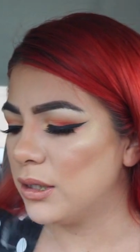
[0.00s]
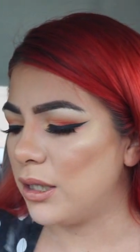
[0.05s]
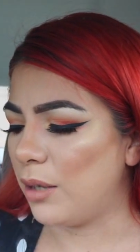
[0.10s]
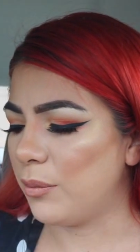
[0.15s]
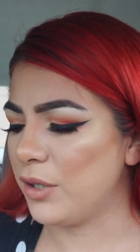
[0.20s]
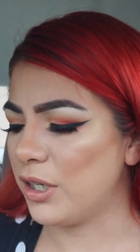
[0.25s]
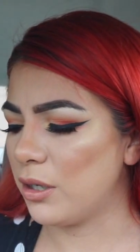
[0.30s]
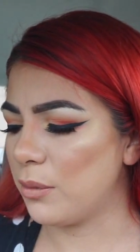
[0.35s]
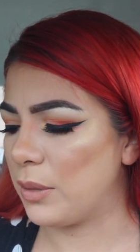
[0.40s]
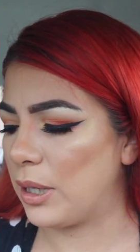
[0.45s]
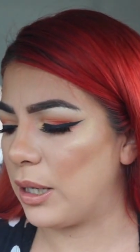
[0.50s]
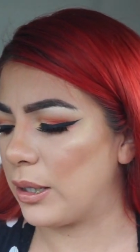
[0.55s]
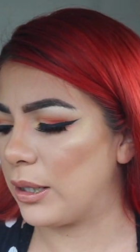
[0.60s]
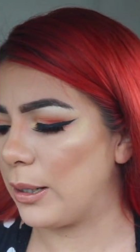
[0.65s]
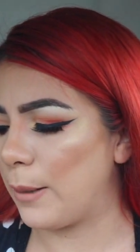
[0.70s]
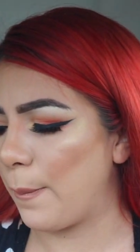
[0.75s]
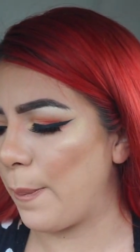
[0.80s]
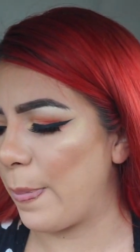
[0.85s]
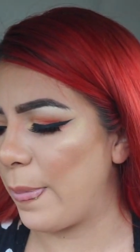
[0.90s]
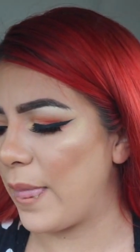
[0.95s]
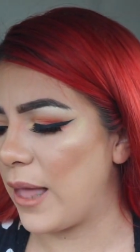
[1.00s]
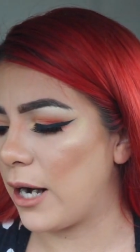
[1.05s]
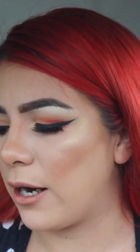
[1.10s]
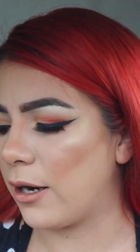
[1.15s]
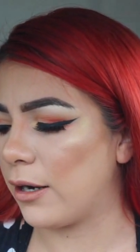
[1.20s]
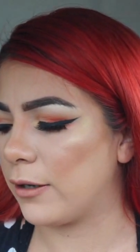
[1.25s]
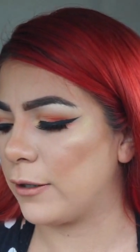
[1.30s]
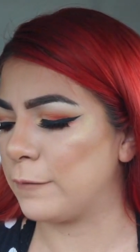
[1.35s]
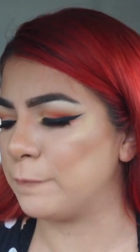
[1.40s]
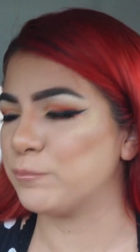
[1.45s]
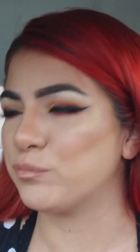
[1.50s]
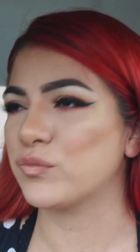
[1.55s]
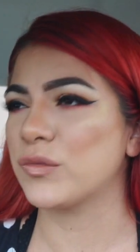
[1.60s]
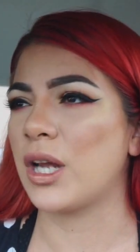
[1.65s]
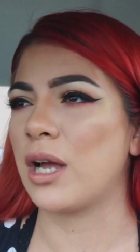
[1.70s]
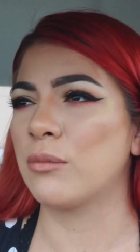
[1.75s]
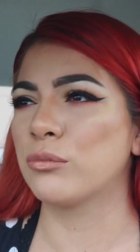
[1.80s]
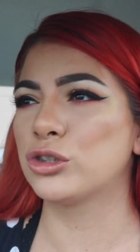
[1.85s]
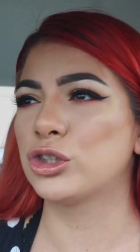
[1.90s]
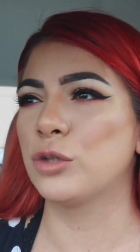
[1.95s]
I'm not about it.
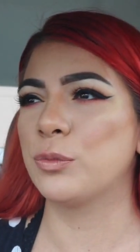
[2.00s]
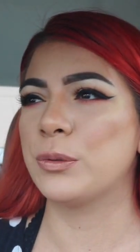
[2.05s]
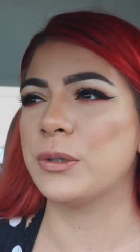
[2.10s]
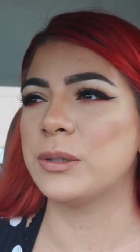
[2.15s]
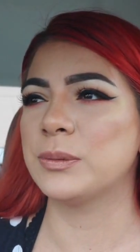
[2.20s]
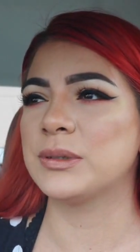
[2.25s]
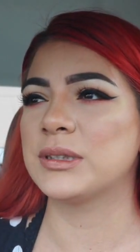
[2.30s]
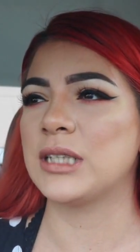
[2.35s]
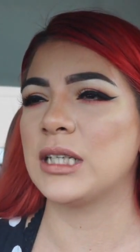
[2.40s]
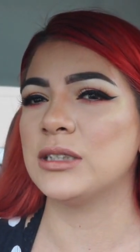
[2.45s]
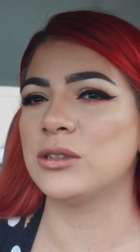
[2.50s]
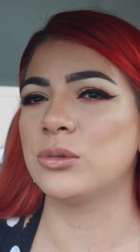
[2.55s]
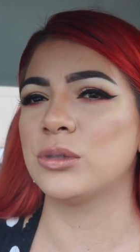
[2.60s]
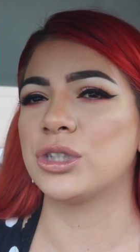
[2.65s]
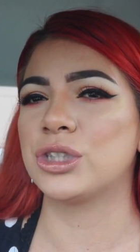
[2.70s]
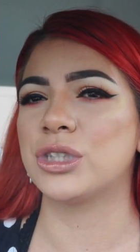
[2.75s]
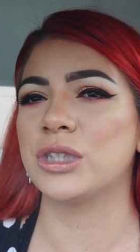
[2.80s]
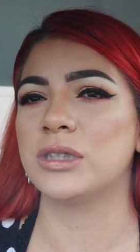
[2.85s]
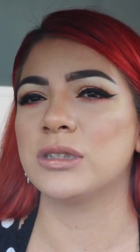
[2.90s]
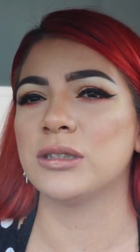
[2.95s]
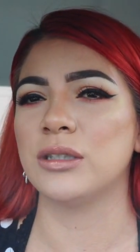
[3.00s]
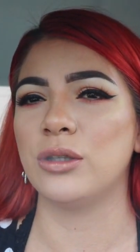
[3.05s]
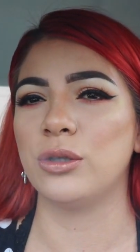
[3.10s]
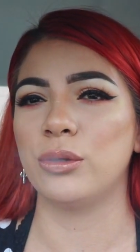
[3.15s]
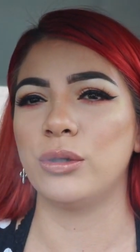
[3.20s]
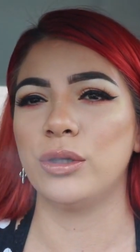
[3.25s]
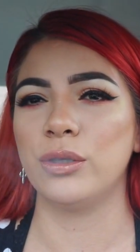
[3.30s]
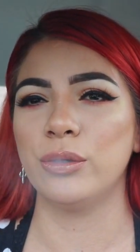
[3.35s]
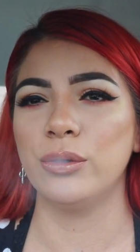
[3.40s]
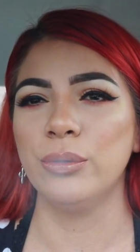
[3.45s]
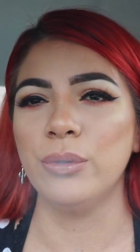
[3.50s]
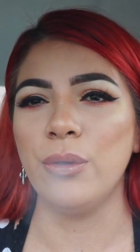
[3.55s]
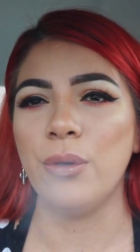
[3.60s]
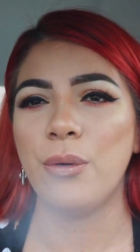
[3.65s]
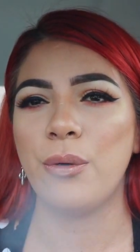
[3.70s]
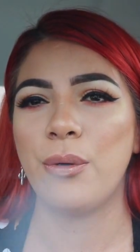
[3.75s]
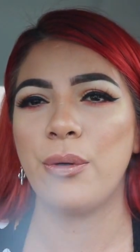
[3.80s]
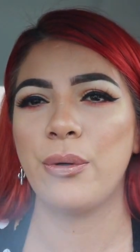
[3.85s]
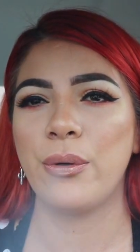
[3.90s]
I'm super obsessed with She's Lulu.